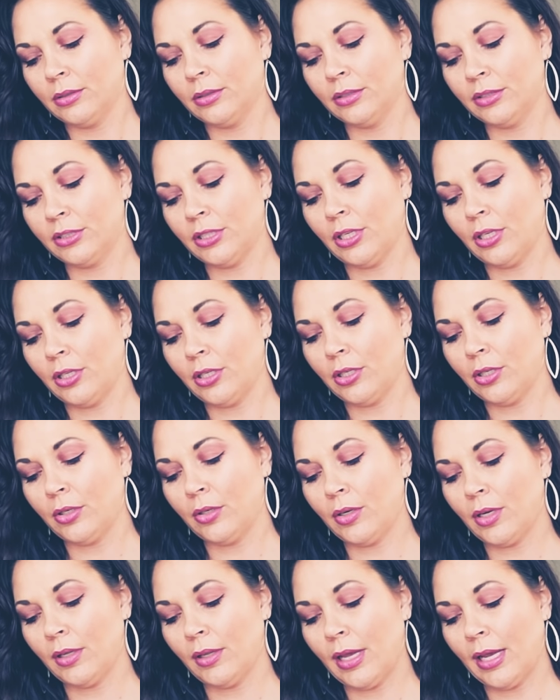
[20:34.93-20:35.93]
So
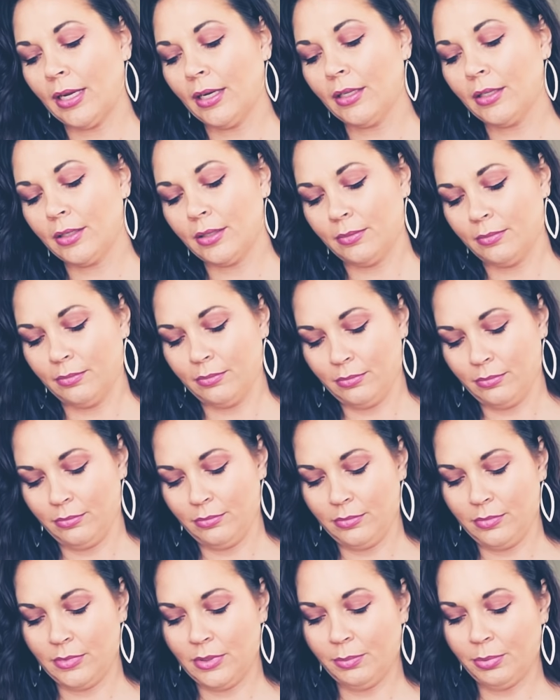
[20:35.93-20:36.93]
a lot of
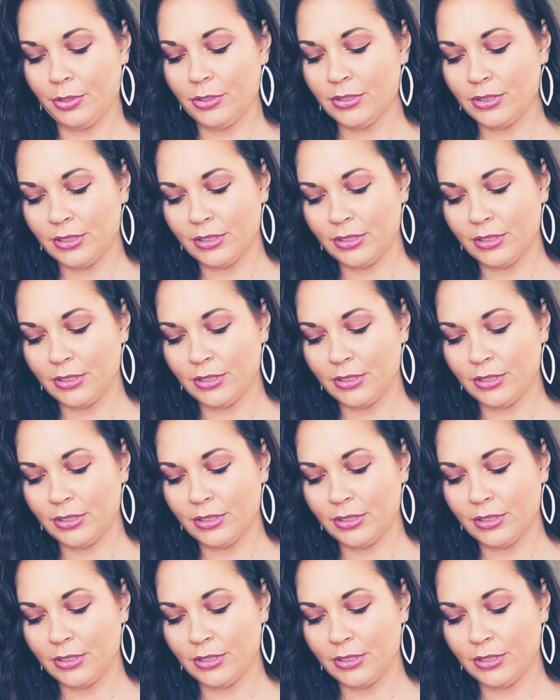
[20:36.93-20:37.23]
the person